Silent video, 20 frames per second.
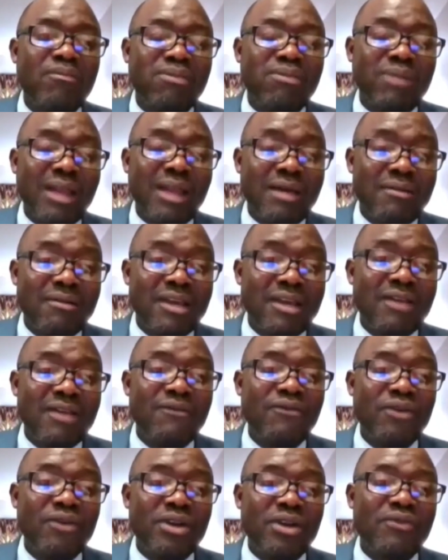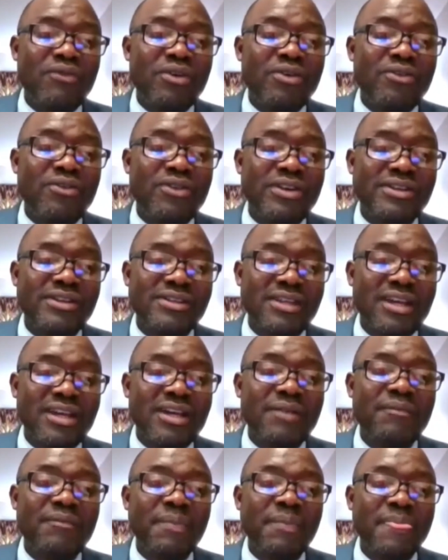planning for the
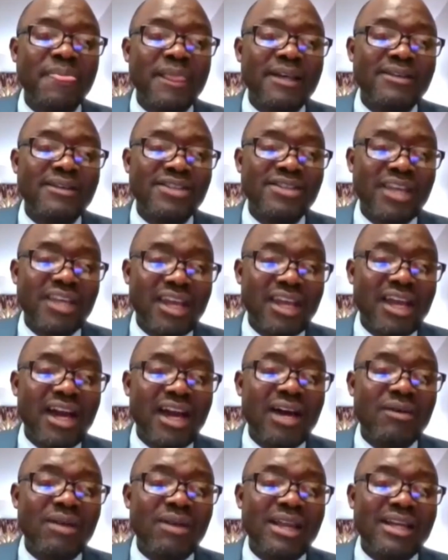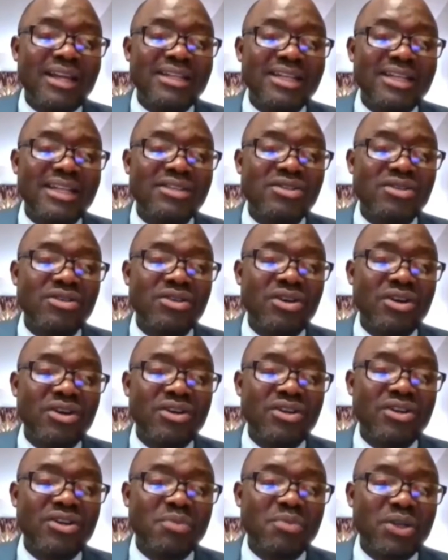fundraiser, sending out letters to
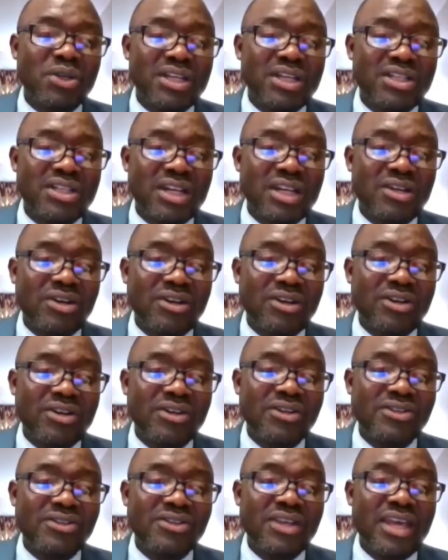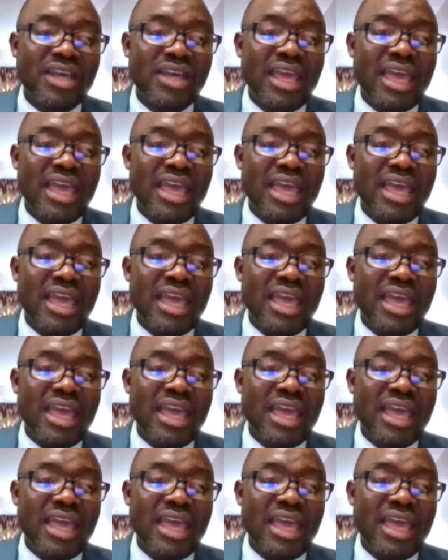donors, potential donors,